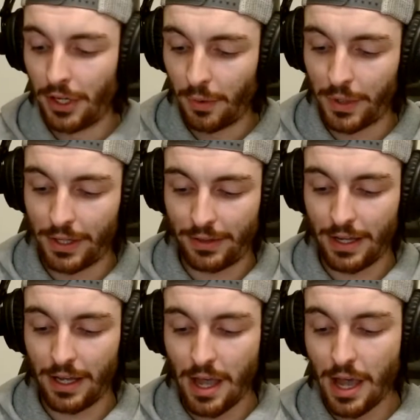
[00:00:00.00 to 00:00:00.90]
with
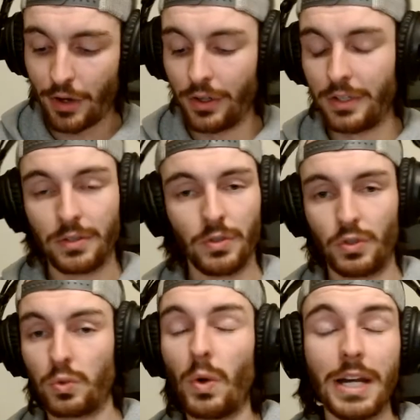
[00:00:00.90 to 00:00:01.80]
a good
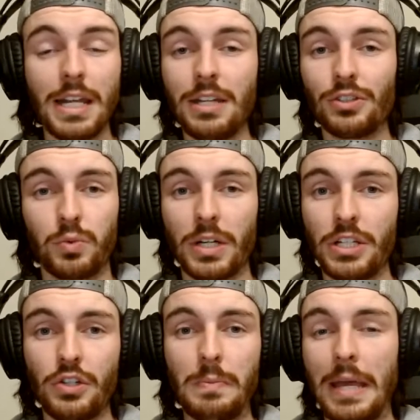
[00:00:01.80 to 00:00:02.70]

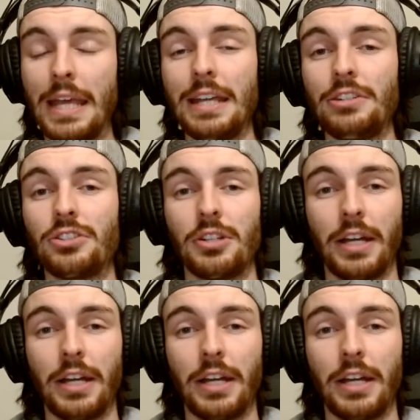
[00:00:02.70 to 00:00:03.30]
22 page